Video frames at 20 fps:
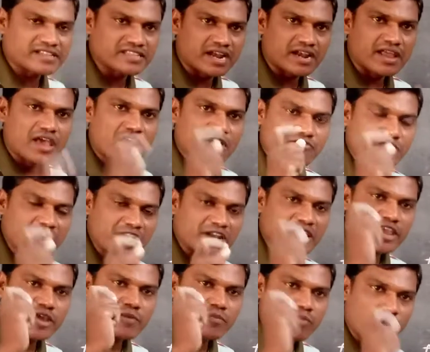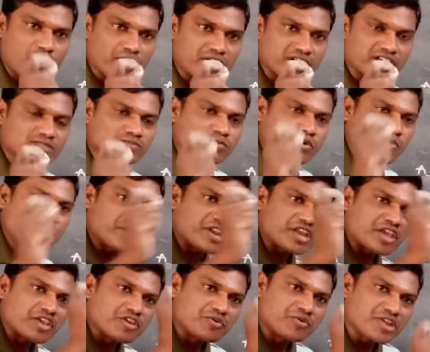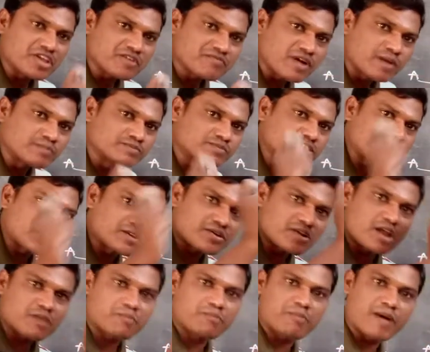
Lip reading: that when a body is moving a uniform circular